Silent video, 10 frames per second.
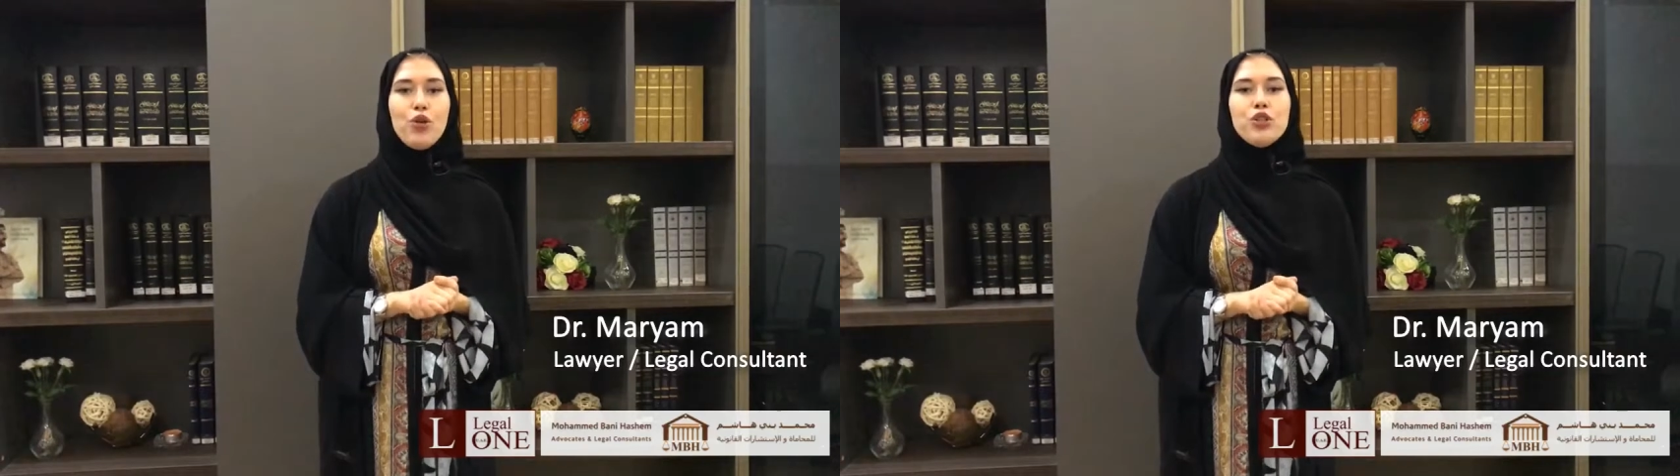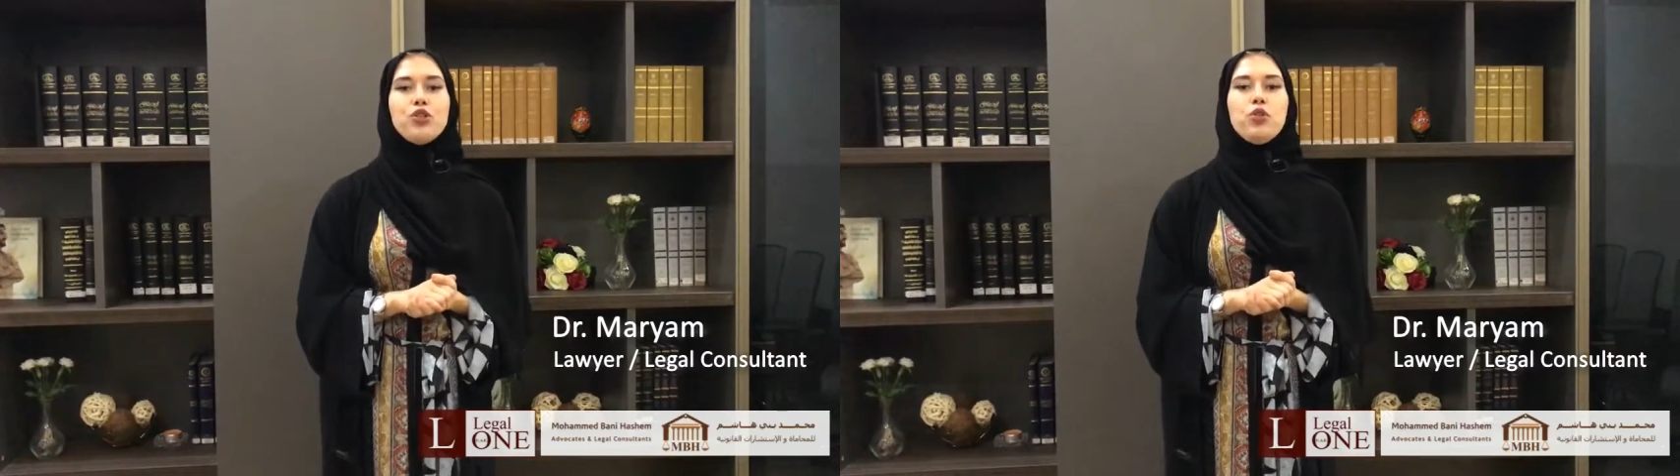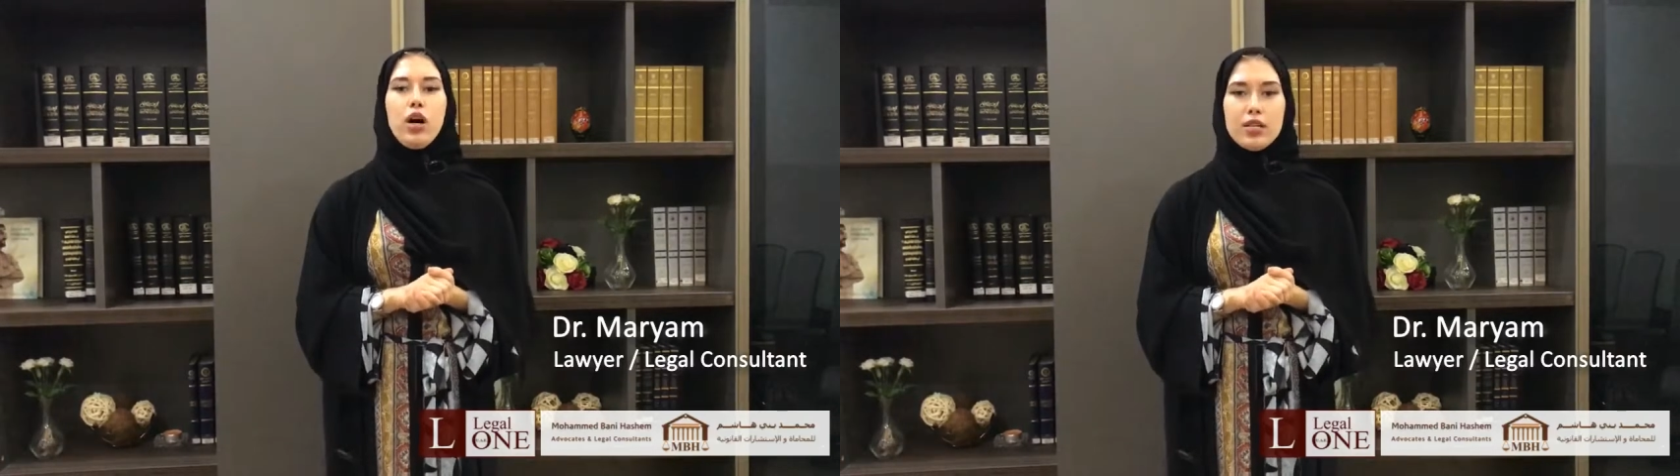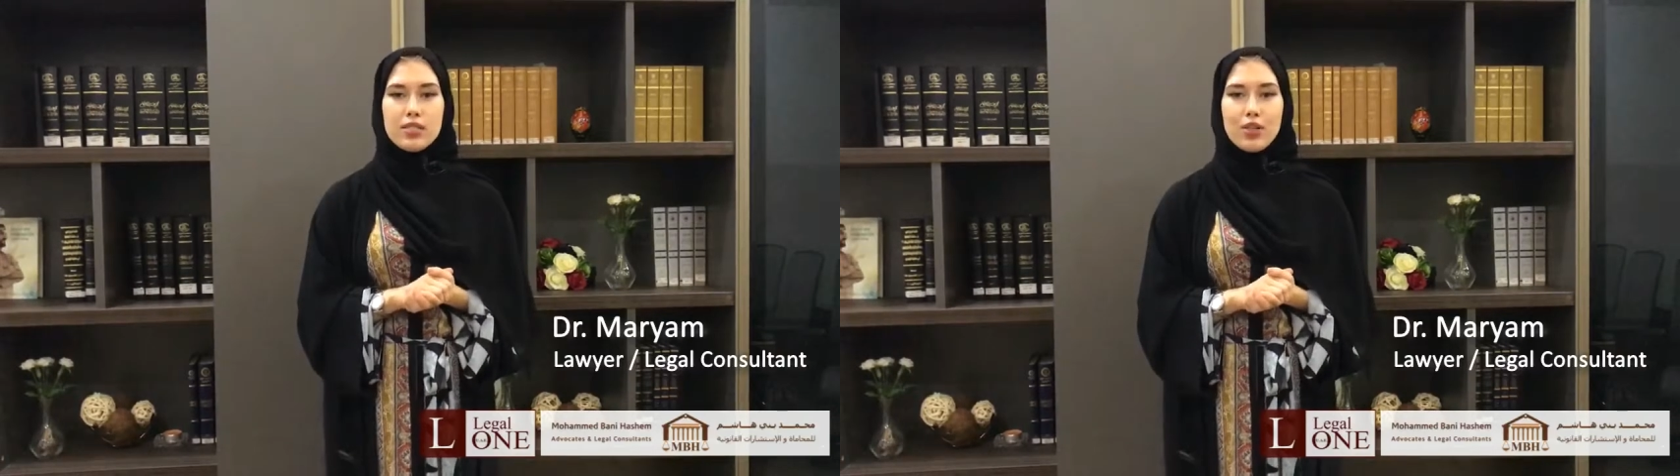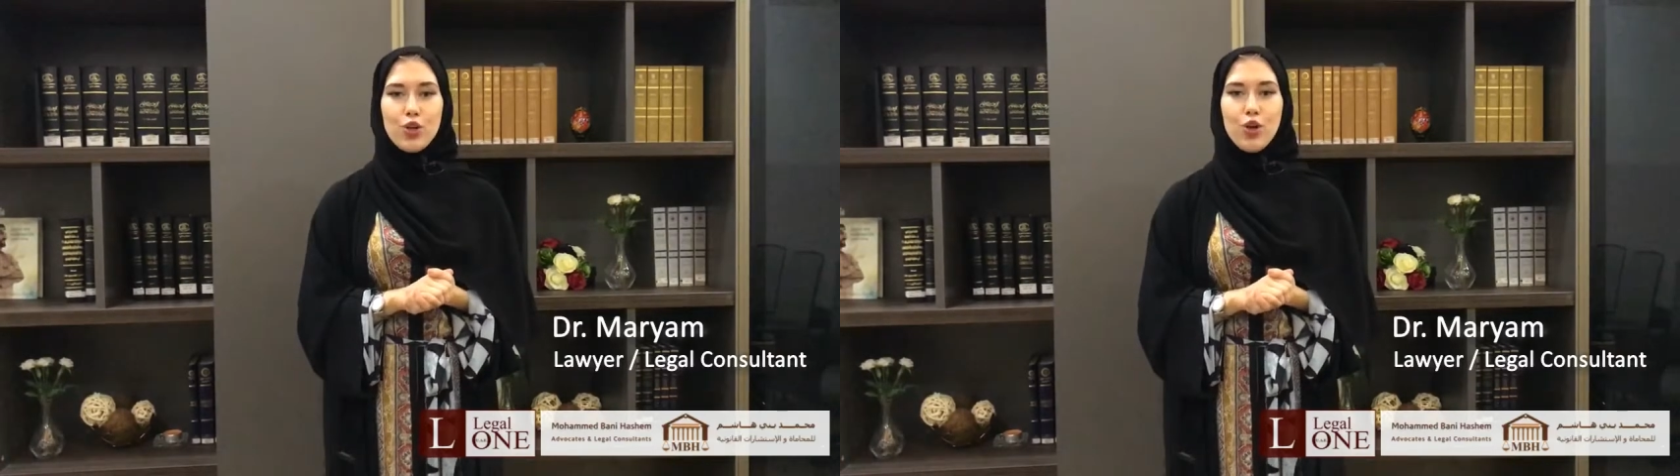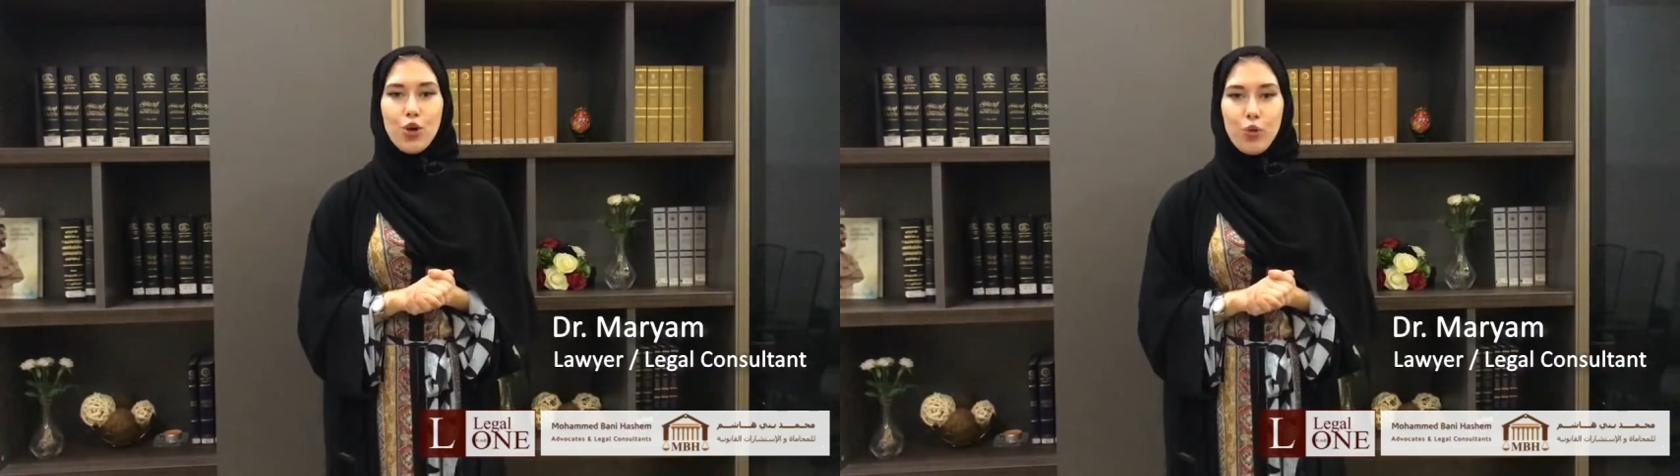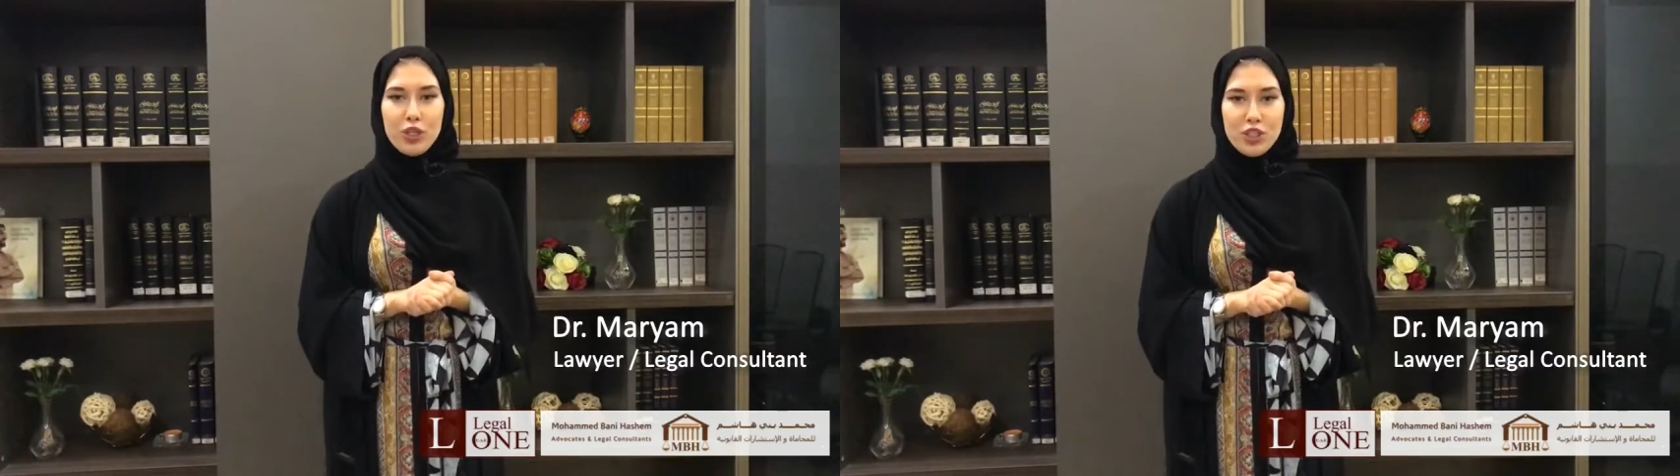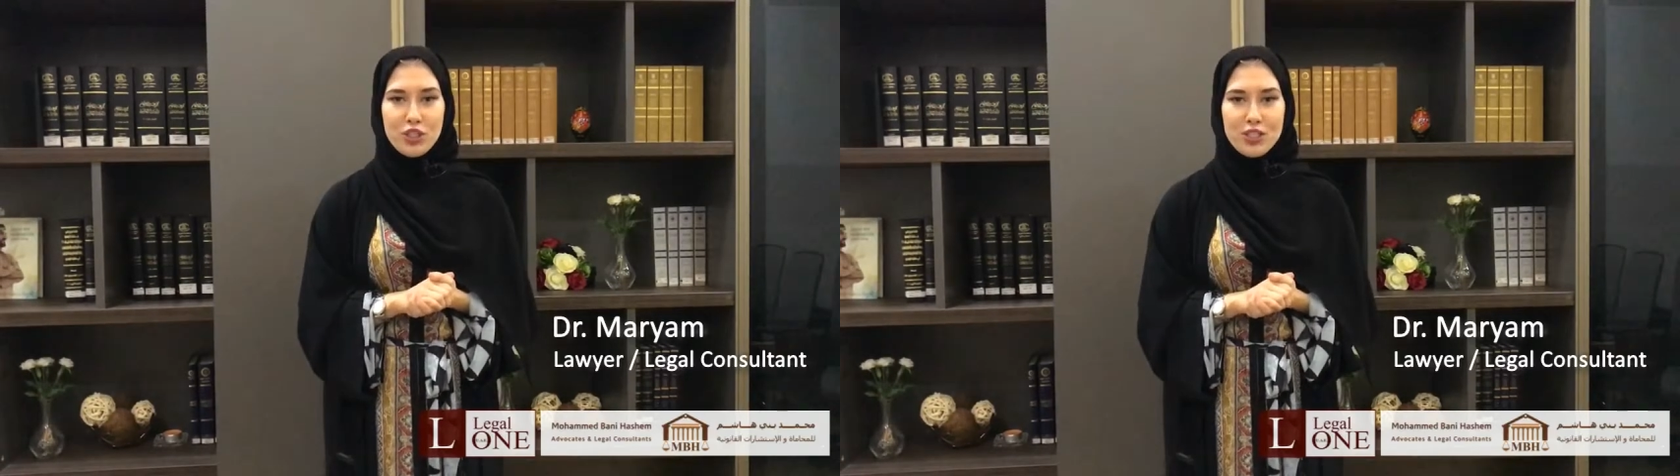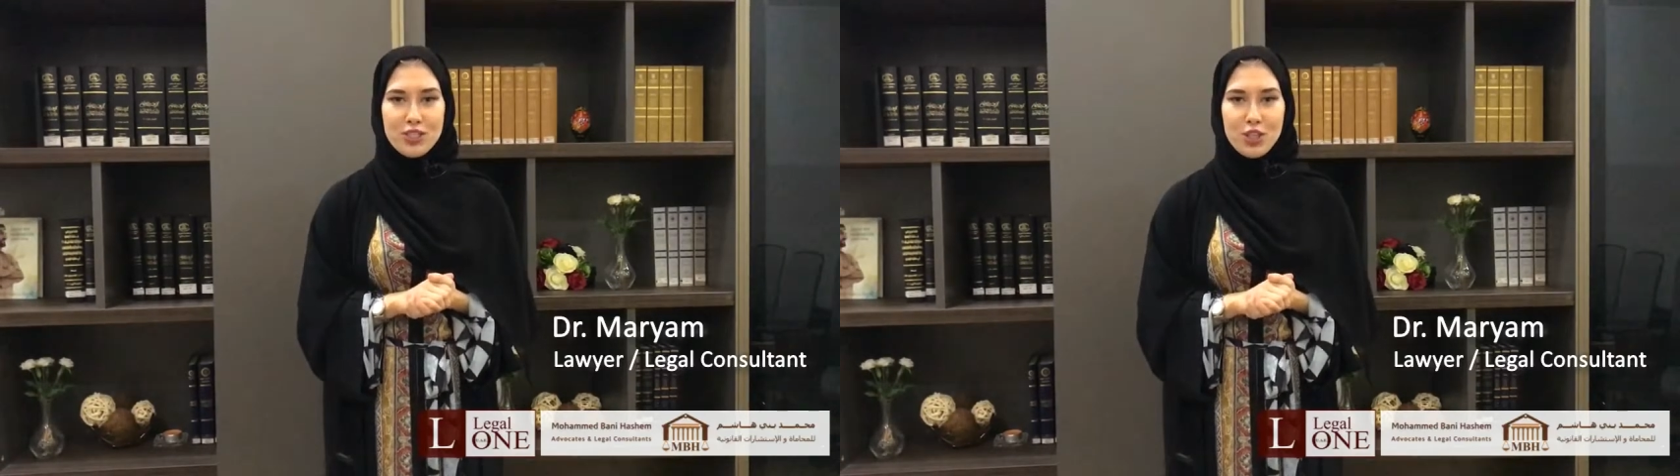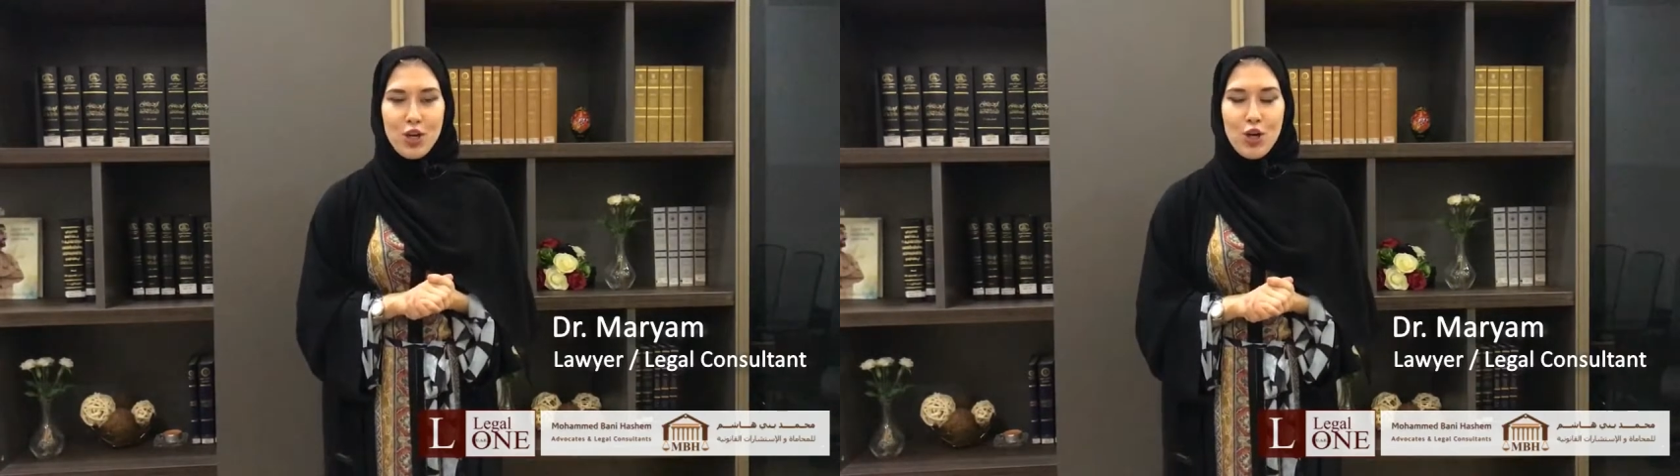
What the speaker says: or to ask your questions.